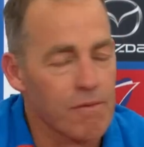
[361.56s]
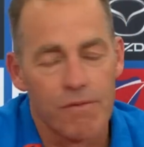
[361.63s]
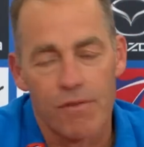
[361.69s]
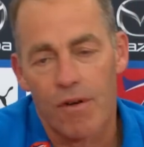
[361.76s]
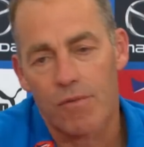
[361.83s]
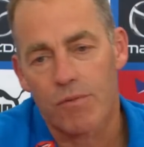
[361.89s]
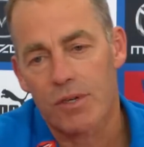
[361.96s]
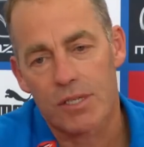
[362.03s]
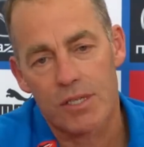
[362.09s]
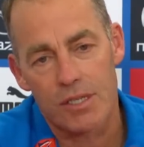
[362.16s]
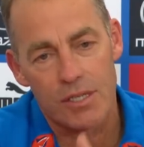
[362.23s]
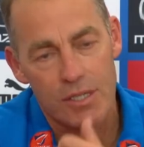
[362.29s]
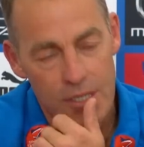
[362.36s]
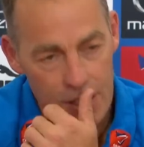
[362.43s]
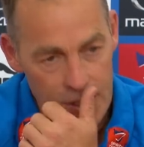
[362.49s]
5 weeks of
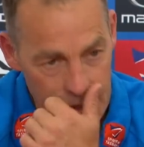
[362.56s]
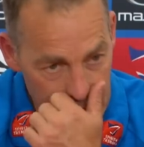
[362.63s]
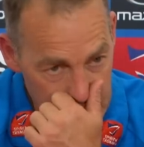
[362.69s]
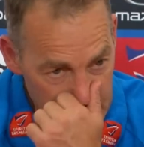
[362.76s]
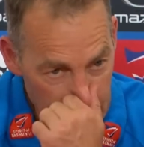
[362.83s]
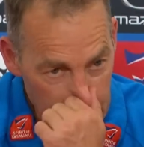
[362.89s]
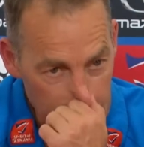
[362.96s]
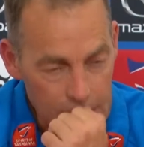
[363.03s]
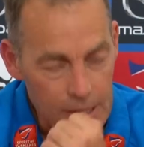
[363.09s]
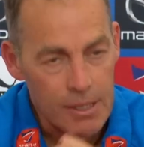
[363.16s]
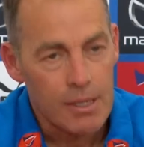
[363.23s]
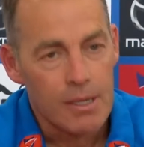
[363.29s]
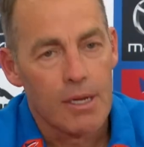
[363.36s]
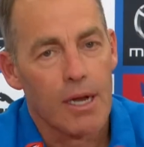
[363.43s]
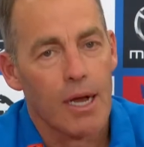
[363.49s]
the season,
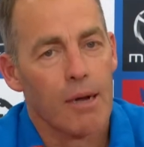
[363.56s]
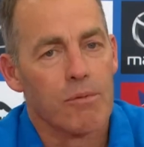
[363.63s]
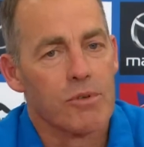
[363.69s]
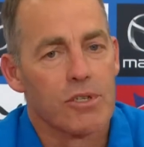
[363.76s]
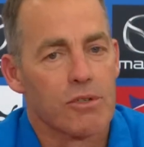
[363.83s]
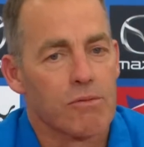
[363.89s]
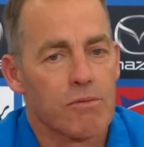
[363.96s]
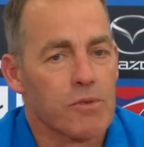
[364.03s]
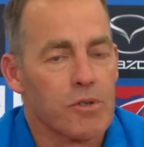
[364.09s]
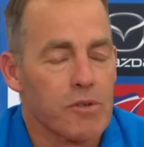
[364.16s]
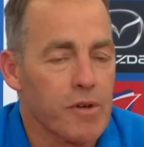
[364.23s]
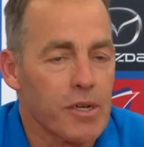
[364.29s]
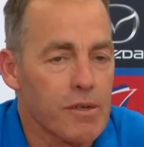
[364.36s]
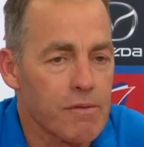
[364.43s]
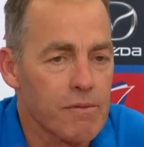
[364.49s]
which is a real
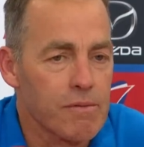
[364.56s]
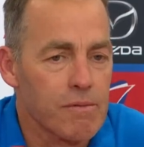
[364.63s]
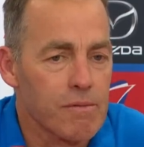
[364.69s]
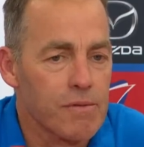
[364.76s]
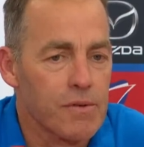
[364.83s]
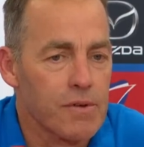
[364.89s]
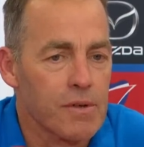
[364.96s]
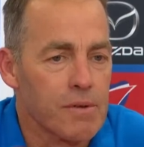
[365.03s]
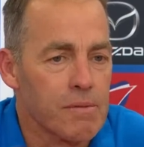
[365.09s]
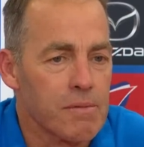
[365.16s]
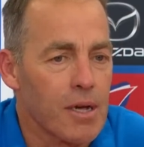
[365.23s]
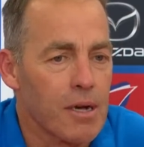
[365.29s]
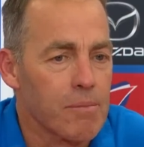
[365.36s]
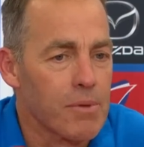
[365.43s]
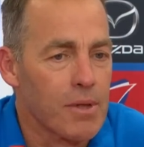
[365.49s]
credit for a
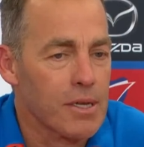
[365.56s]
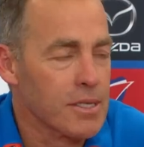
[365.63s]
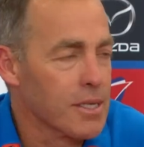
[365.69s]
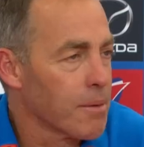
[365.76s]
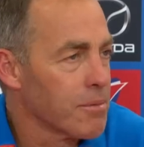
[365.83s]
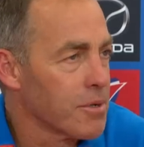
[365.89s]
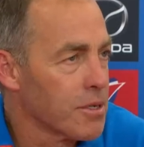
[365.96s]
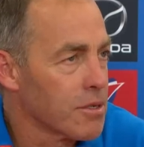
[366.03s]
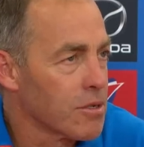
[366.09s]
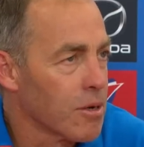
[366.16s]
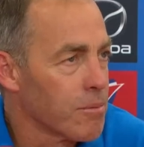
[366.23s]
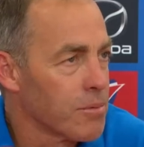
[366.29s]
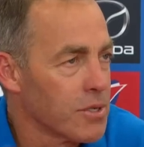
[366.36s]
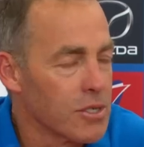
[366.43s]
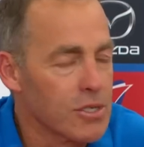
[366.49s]
young player to come into the
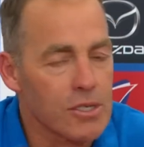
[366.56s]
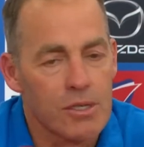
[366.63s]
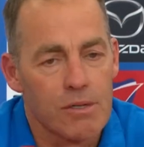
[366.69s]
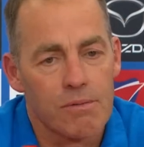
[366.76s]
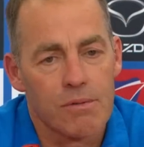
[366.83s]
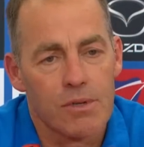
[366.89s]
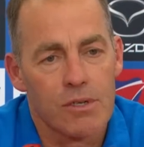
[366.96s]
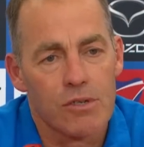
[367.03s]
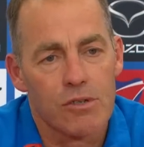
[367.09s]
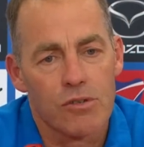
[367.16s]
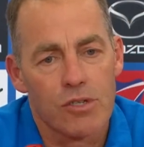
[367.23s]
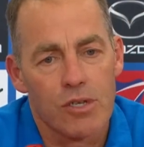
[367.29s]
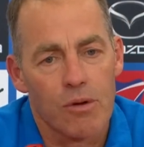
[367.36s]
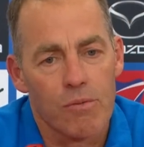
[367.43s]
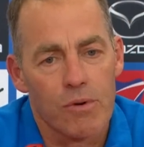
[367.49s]
competition and do
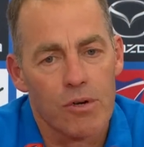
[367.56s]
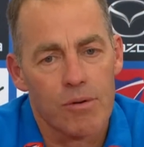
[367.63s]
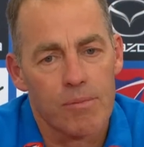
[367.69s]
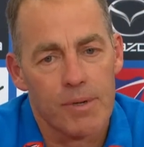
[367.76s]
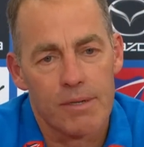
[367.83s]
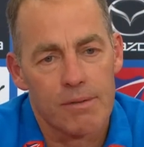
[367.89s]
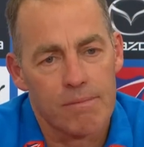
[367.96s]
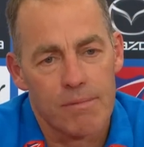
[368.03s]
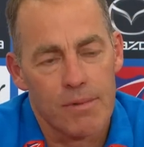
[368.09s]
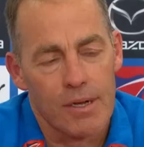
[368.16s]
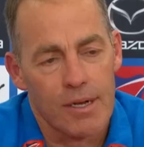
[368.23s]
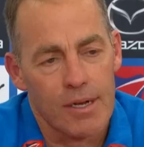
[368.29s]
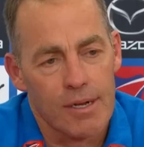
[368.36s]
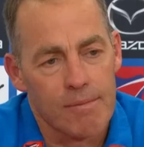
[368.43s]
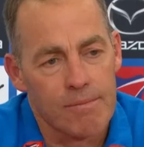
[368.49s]
so well. But
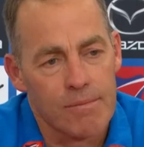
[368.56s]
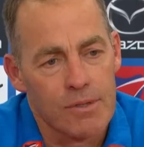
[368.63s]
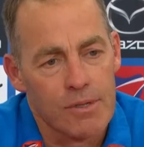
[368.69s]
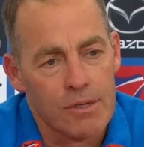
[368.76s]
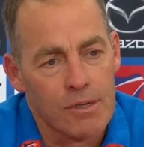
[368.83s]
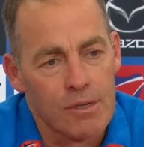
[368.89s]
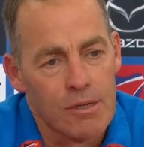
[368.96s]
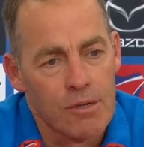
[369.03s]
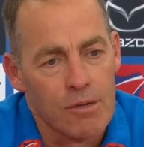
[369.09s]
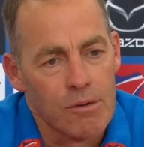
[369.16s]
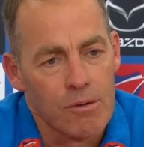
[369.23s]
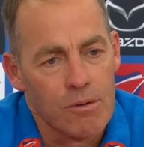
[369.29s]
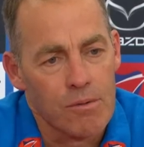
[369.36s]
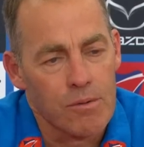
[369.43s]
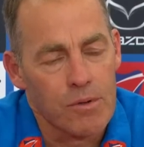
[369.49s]

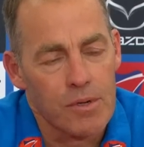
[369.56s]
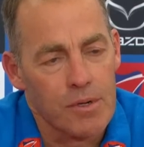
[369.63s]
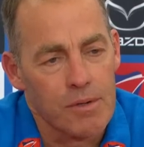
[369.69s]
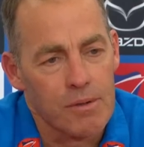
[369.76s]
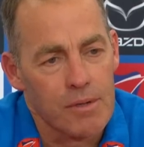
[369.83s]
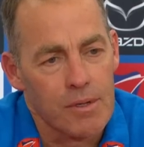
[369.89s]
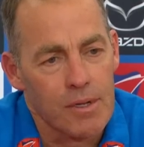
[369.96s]
we'd